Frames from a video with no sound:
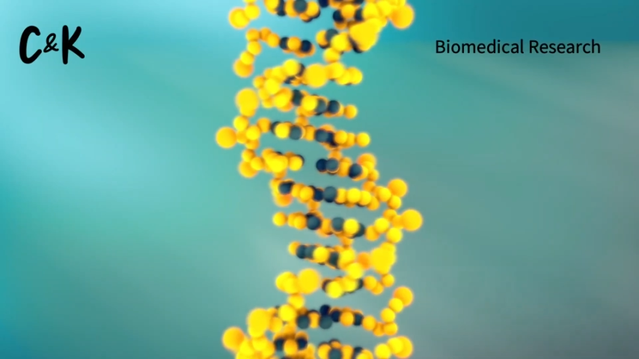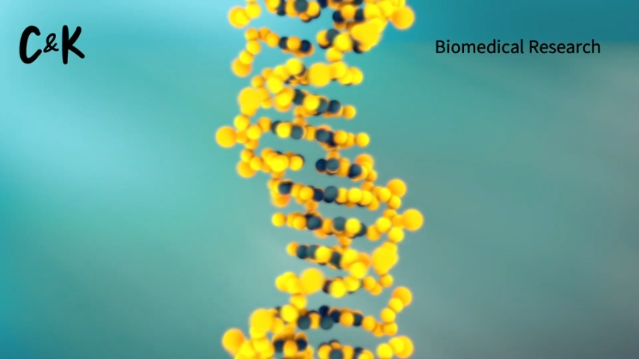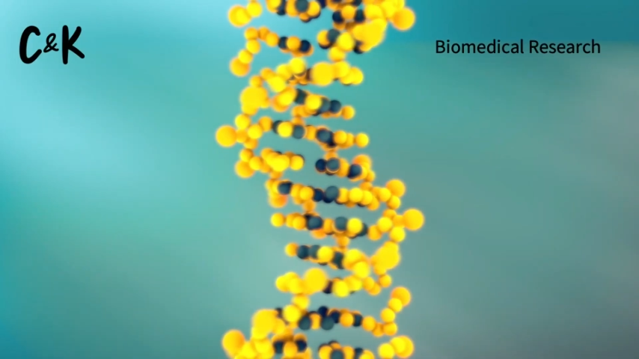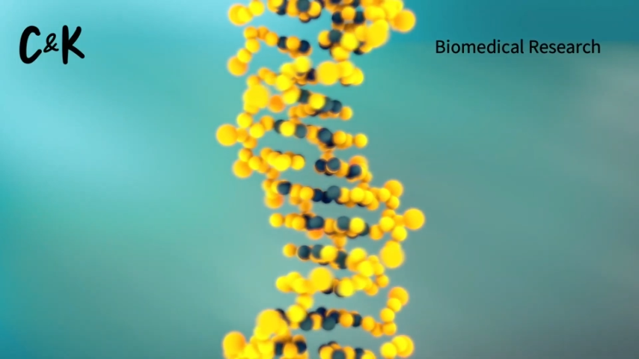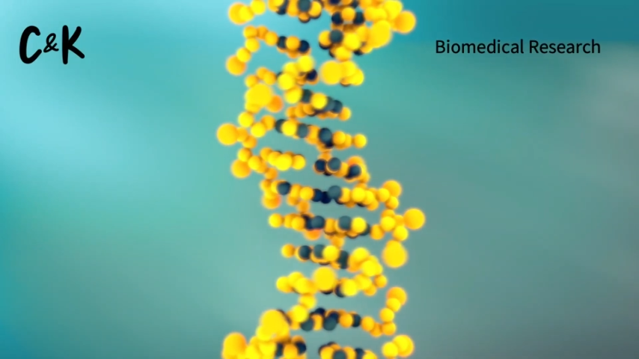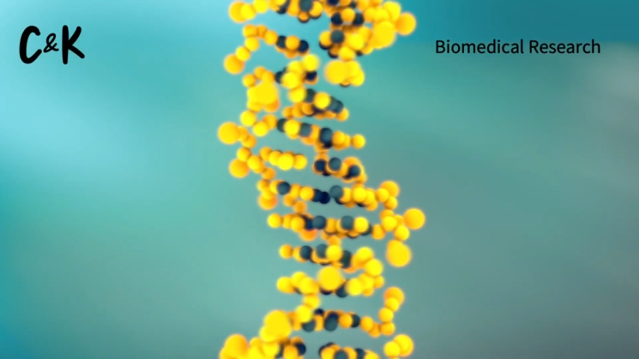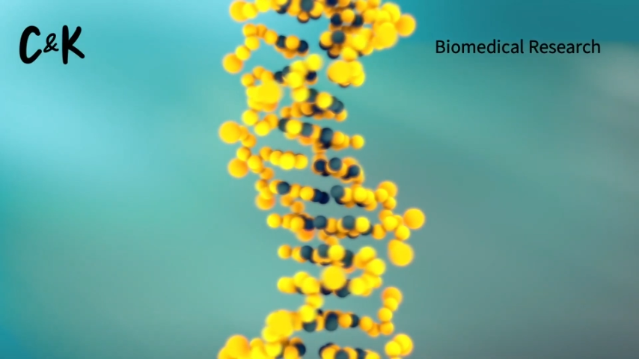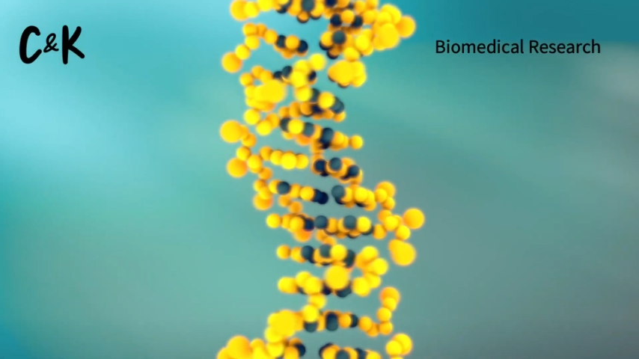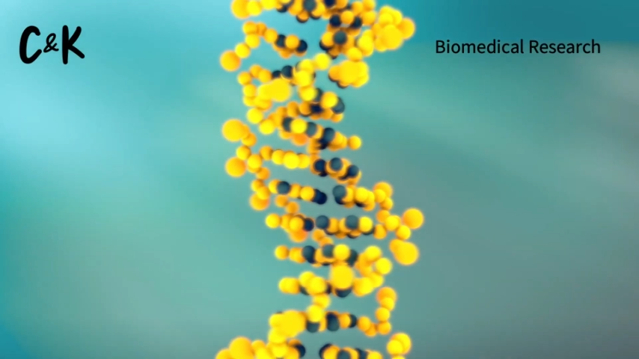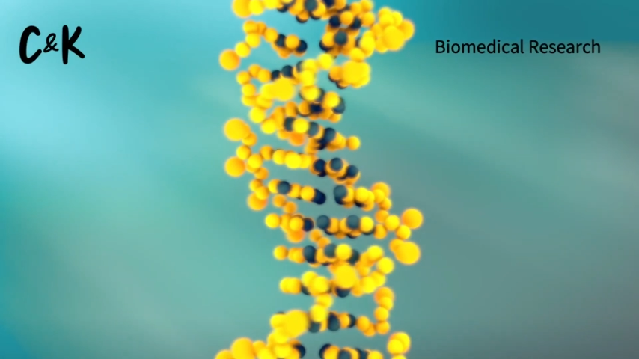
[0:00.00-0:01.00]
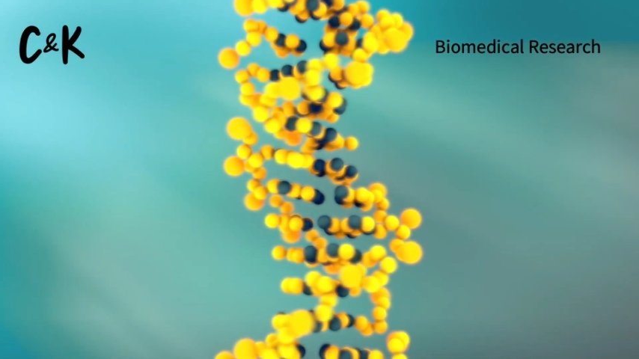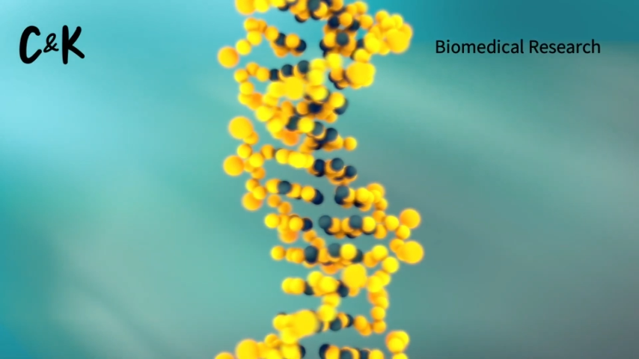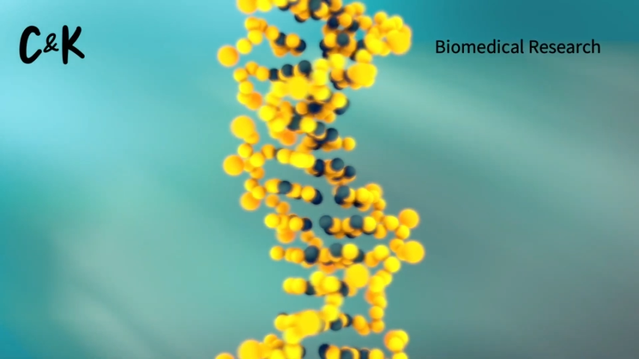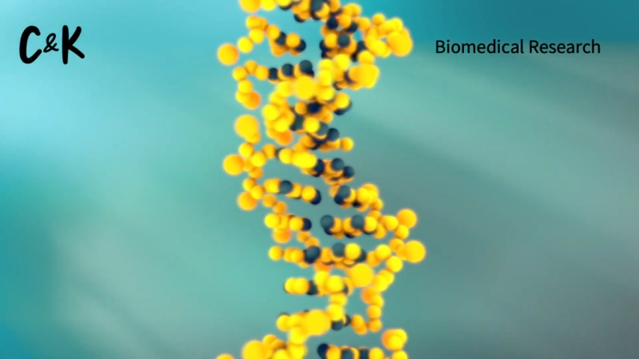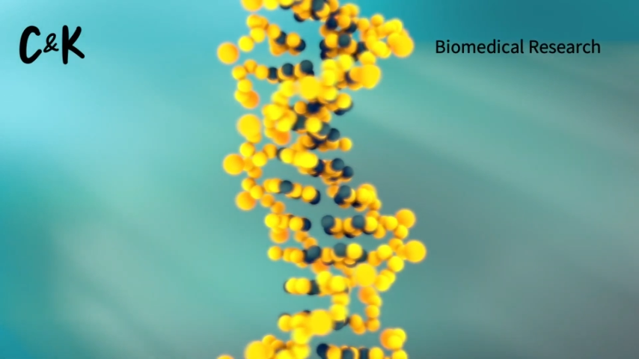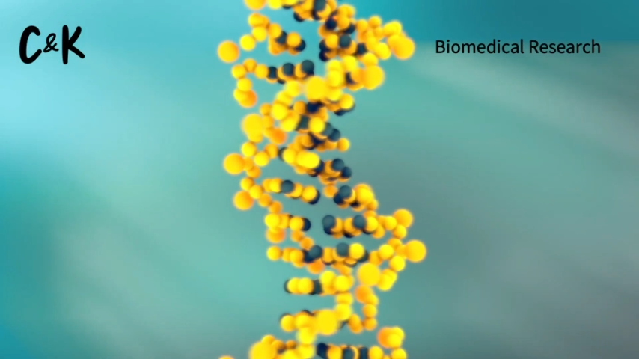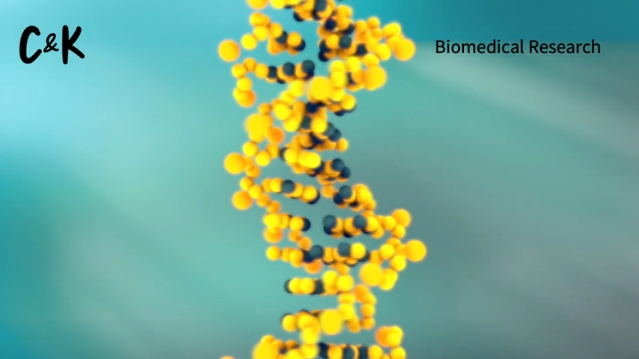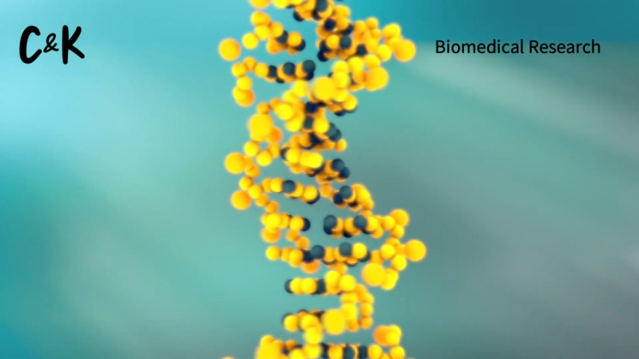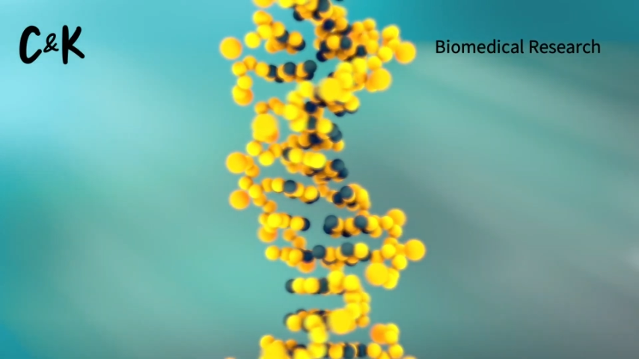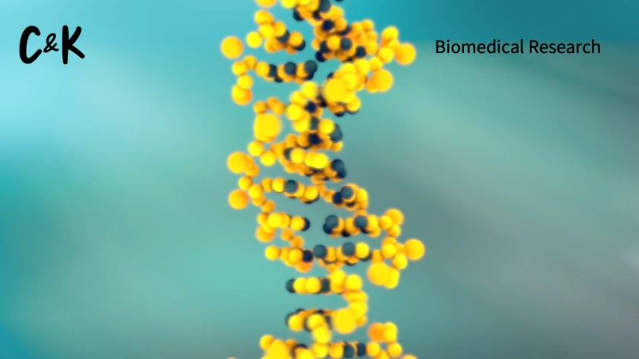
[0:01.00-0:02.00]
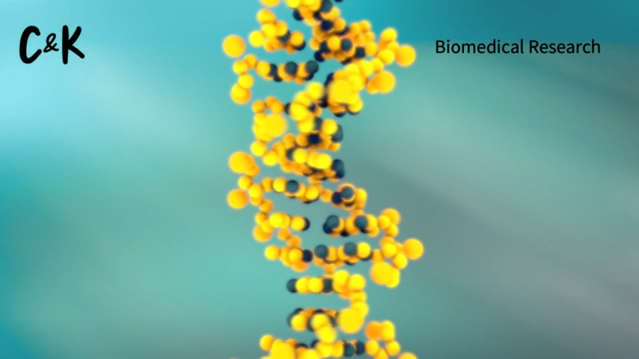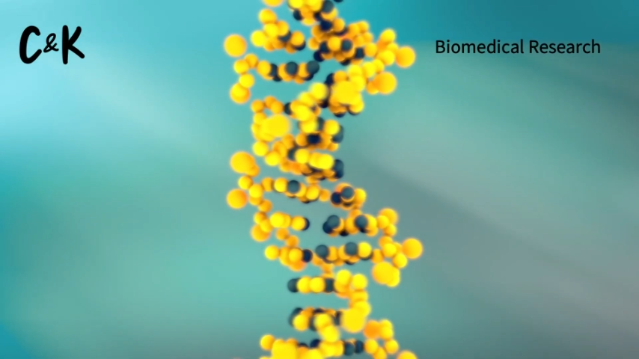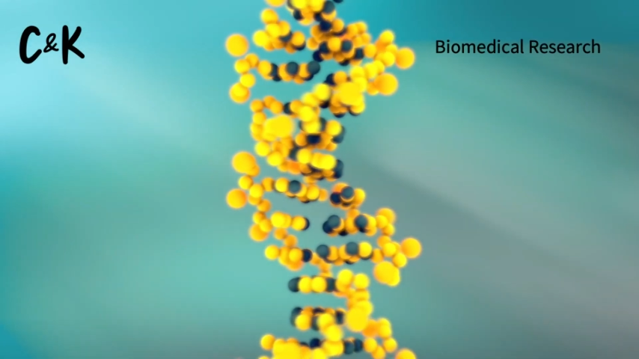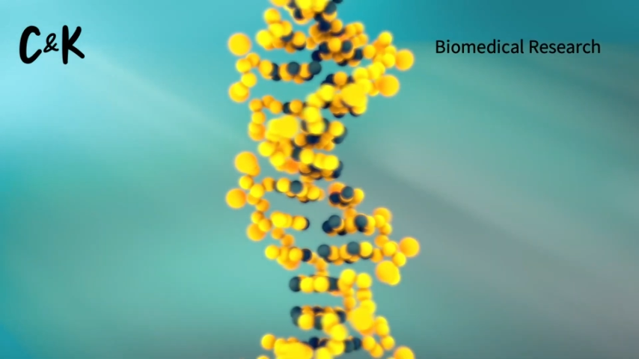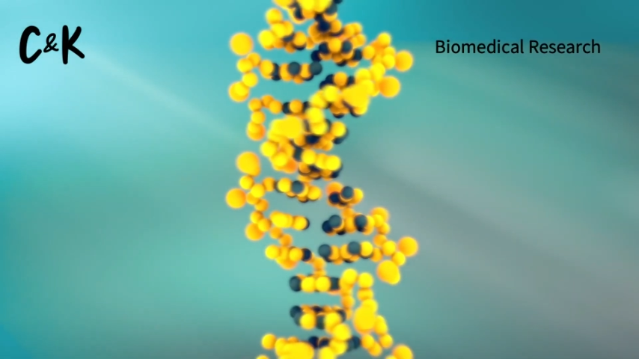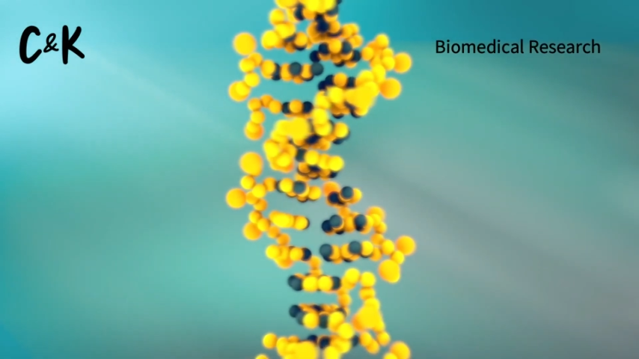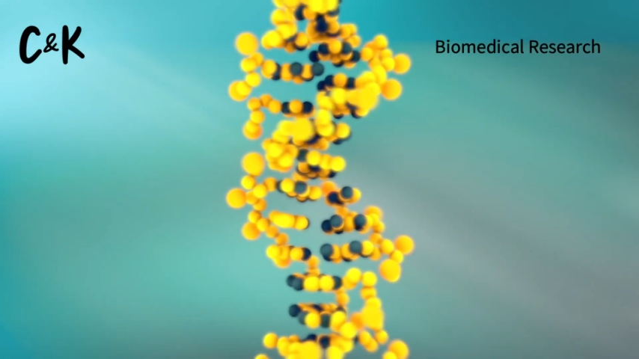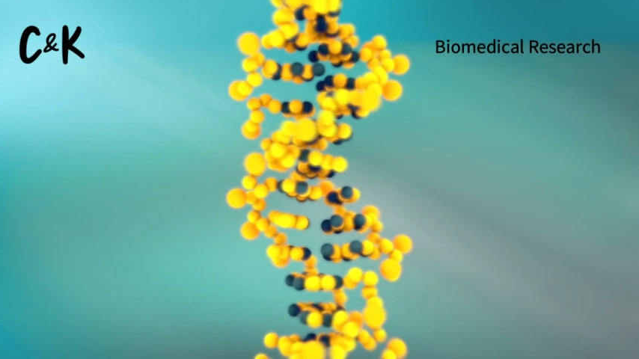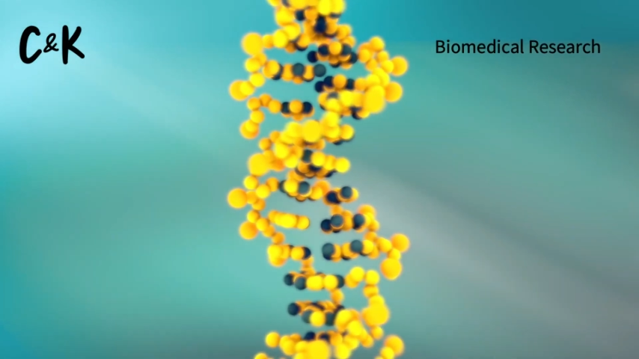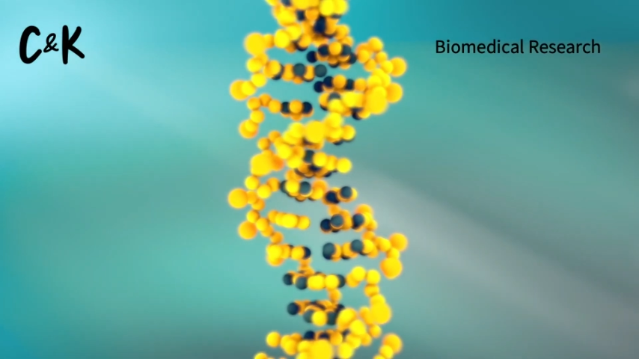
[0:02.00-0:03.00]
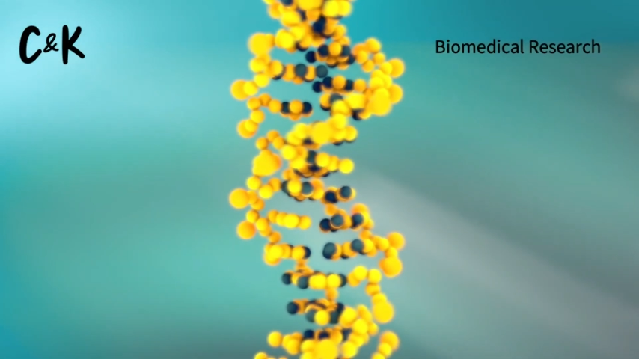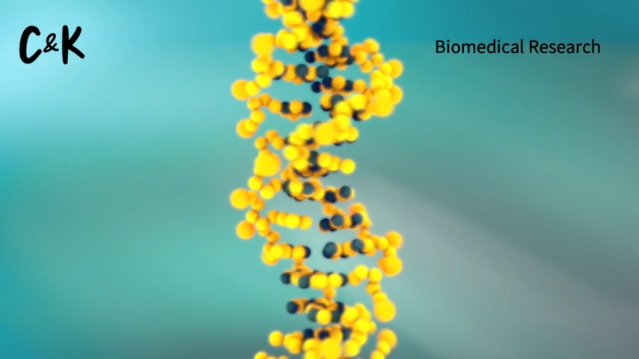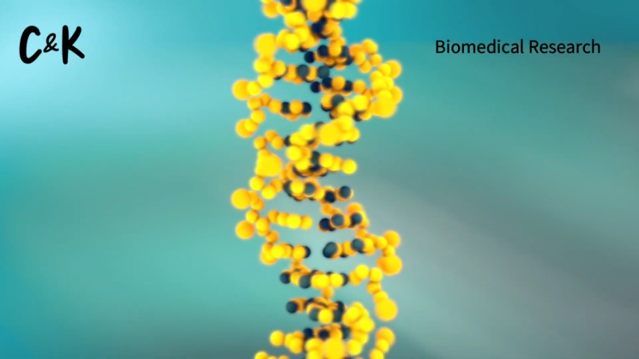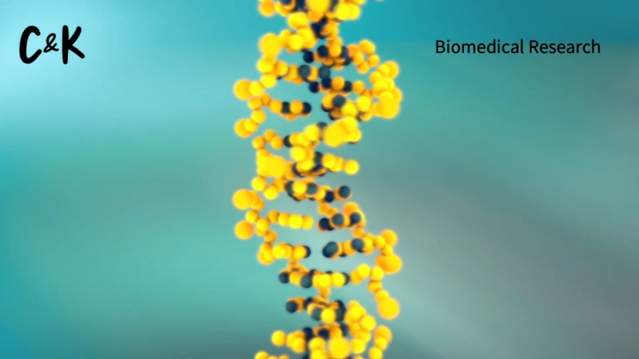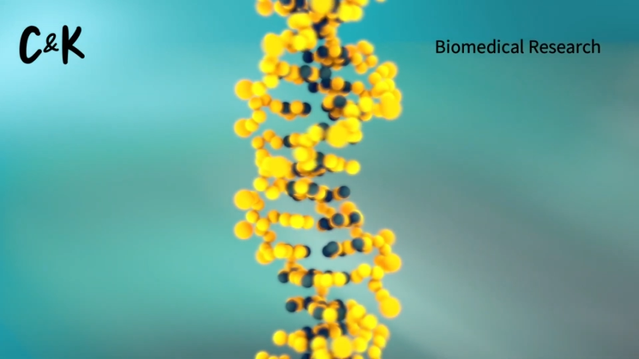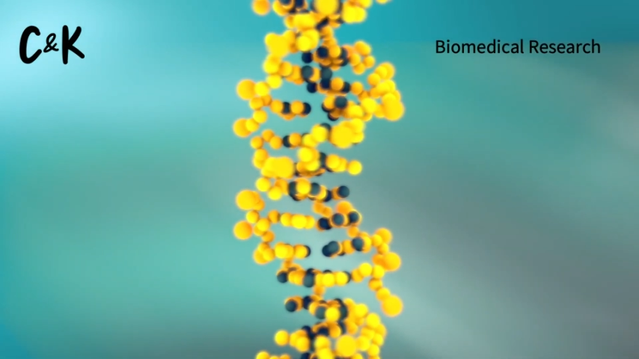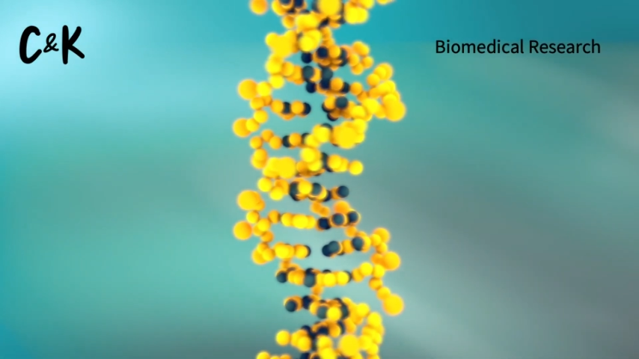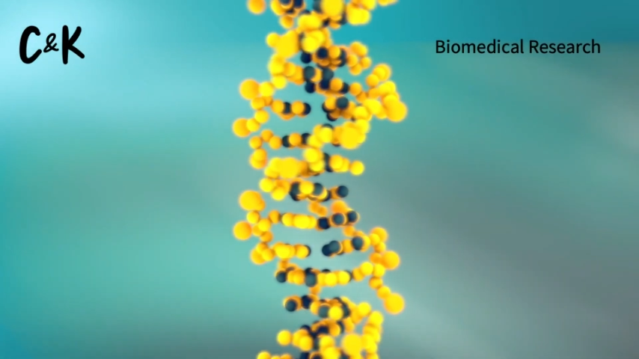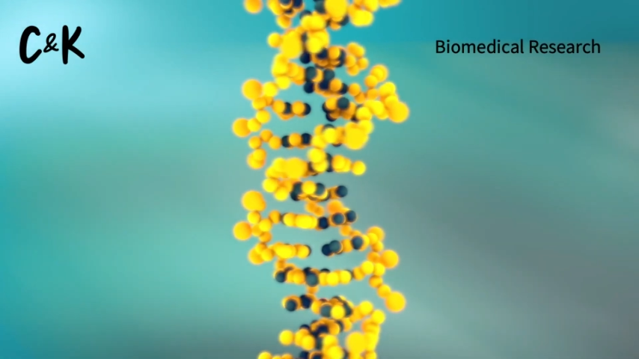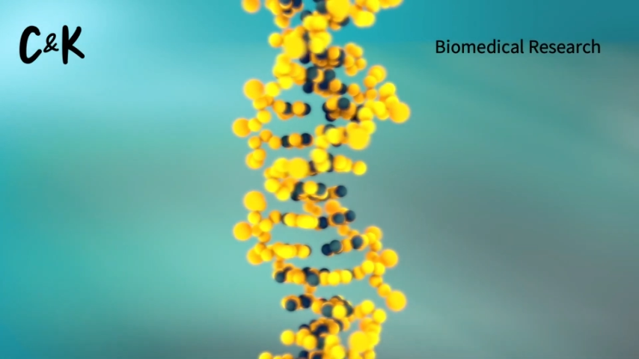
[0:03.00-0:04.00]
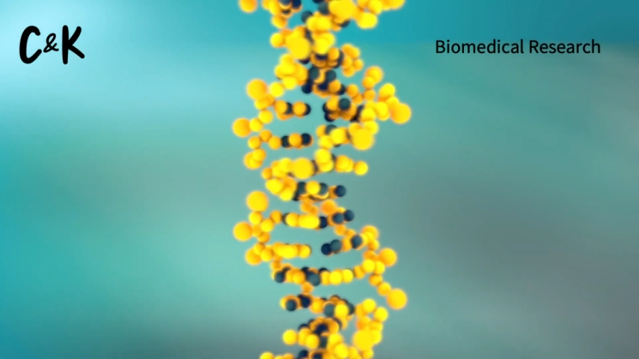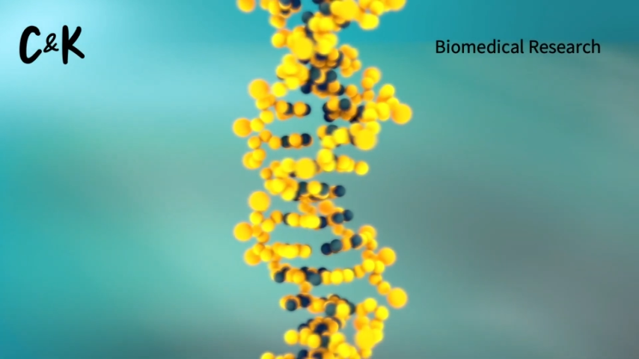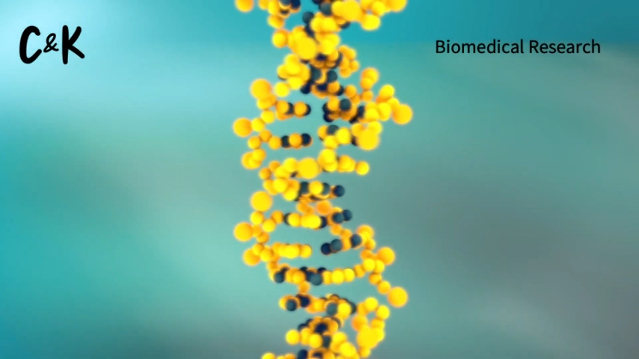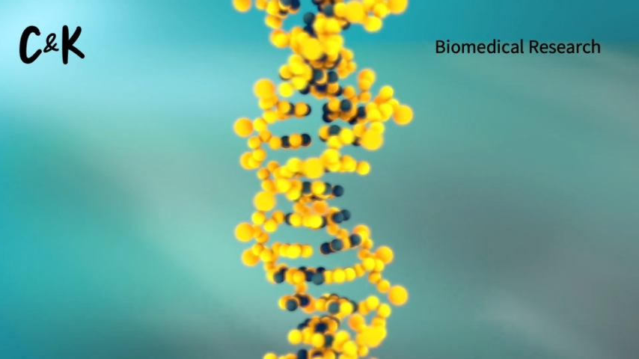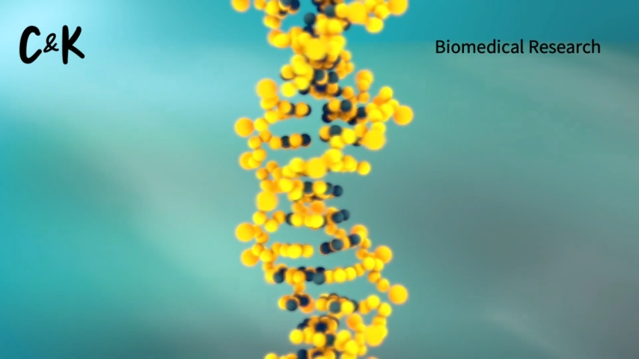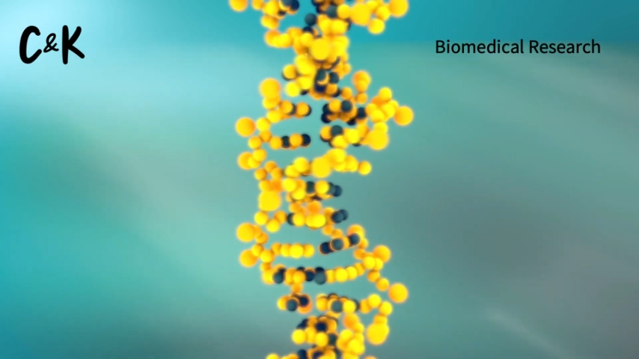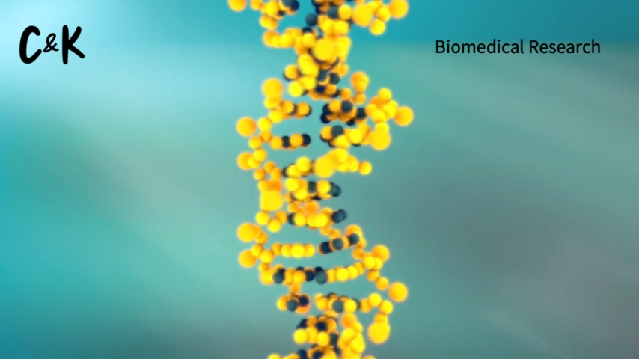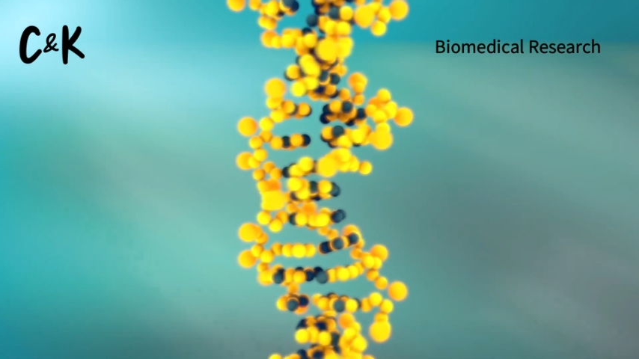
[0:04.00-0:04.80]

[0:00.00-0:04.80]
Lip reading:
(no speaker visible)